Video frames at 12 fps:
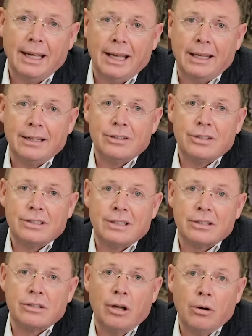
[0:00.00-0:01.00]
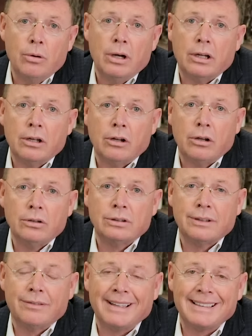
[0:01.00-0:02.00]
And she says no
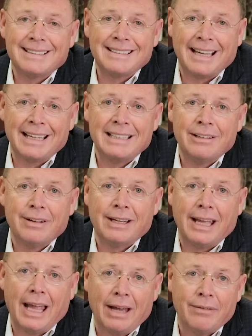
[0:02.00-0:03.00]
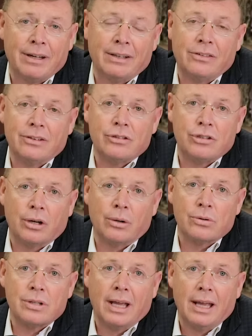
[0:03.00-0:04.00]
conclusive scientific evidence
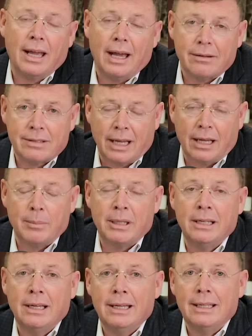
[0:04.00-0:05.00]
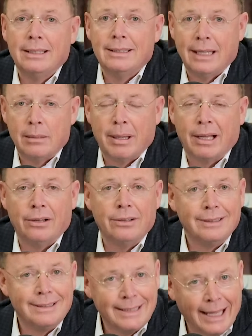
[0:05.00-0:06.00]
shows how Tammy
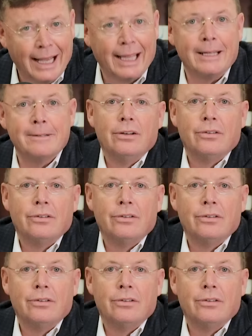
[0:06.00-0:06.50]
Daybell died.